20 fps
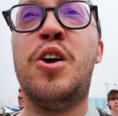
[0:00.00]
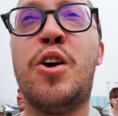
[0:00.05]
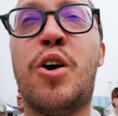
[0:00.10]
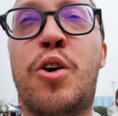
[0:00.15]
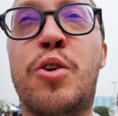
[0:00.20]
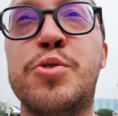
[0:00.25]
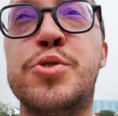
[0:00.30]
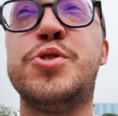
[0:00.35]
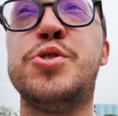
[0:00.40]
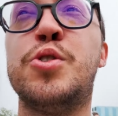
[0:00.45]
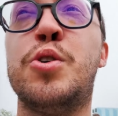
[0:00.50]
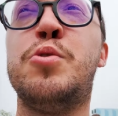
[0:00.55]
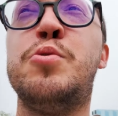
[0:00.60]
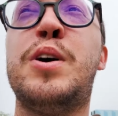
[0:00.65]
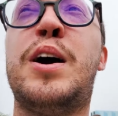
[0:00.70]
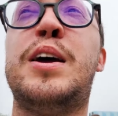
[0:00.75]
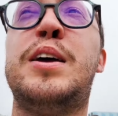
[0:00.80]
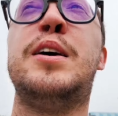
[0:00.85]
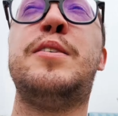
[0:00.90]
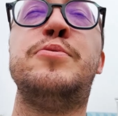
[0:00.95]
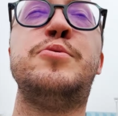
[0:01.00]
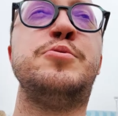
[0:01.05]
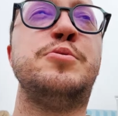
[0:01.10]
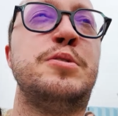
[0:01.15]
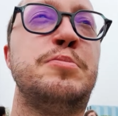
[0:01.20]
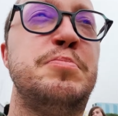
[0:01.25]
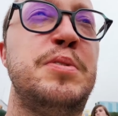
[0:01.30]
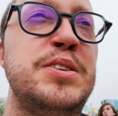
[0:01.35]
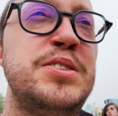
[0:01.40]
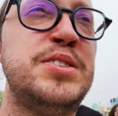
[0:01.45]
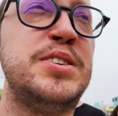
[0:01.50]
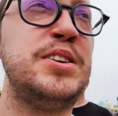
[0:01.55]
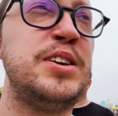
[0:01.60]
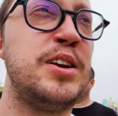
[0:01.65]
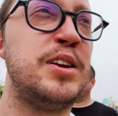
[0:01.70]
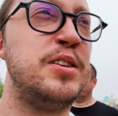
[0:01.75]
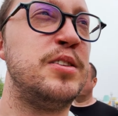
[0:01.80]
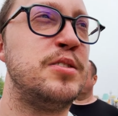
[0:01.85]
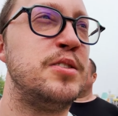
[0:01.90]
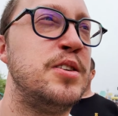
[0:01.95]
Although I have to admit
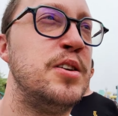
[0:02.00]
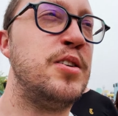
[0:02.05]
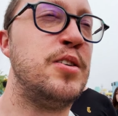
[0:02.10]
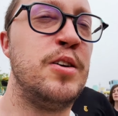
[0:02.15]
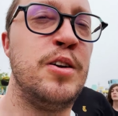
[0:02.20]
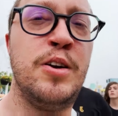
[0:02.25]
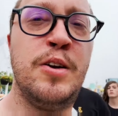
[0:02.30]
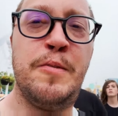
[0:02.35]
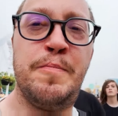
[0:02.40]
the